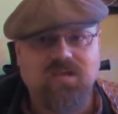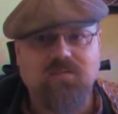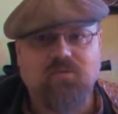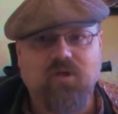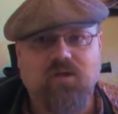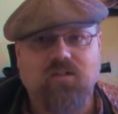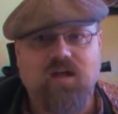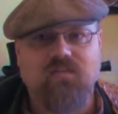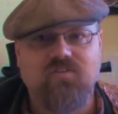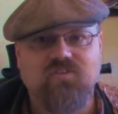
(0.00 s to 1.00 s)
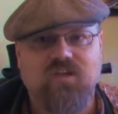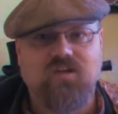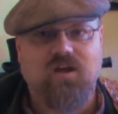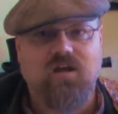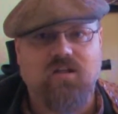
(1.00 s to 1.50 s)
King played a lot of his
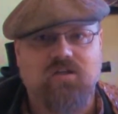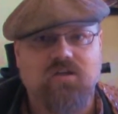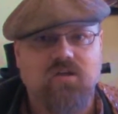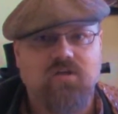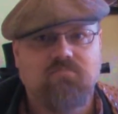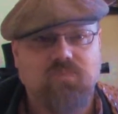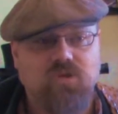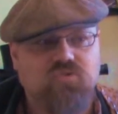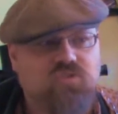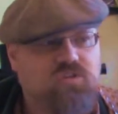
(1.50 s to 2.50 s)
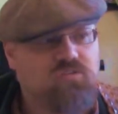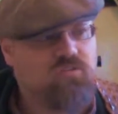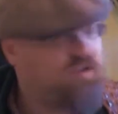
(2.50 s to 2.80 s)
iconic music